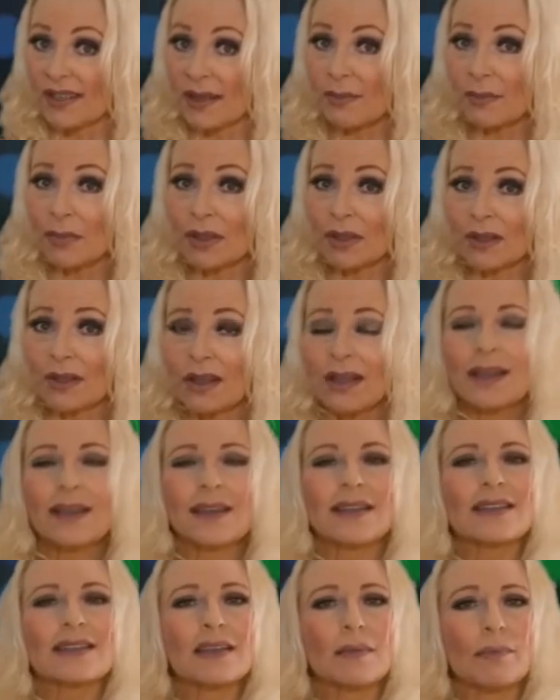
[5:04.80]
symbol
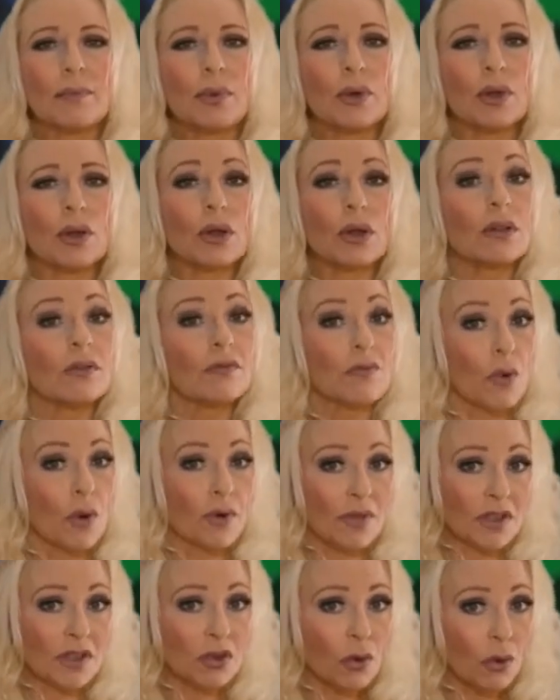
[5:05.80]
is the bull
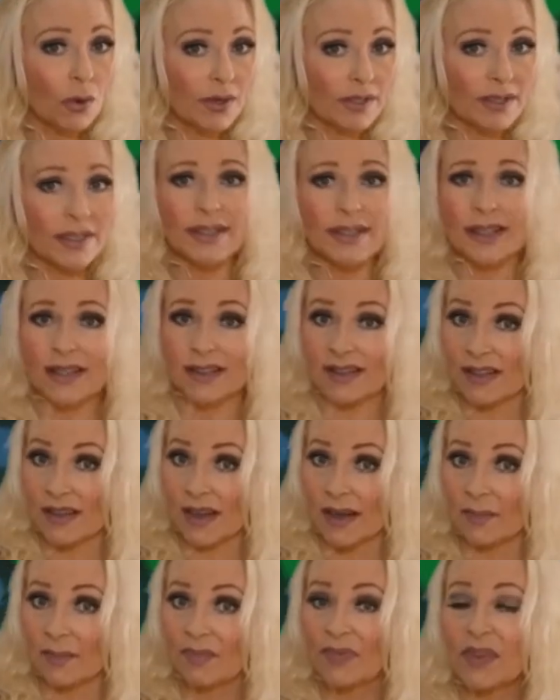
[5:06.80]
for the Taurus sun
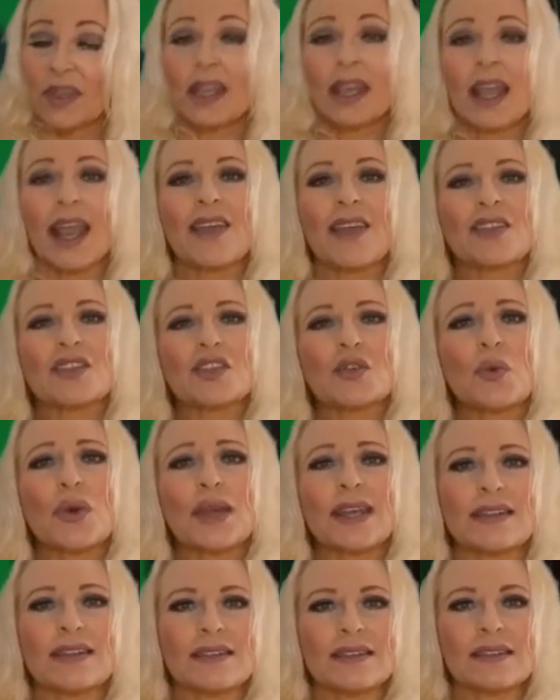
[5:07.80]
sign and the
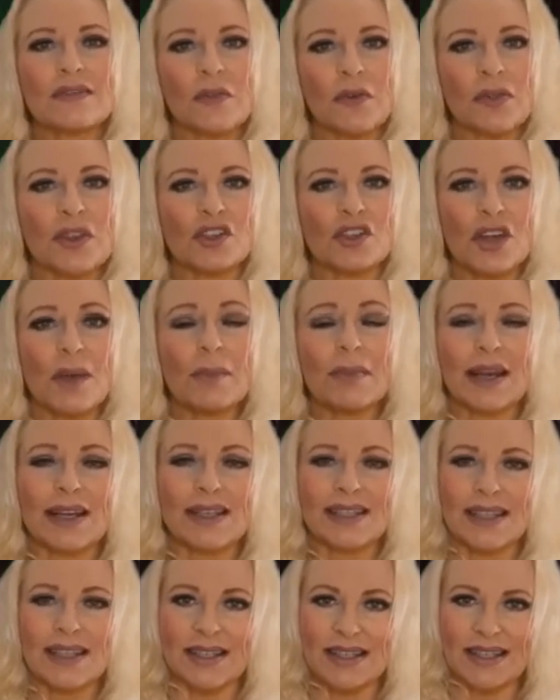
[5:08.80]
twins for the
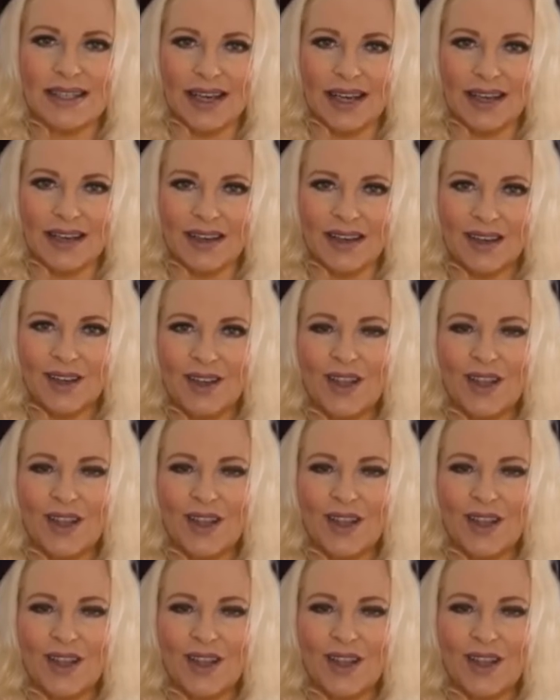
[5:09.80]
Gemini sun sign.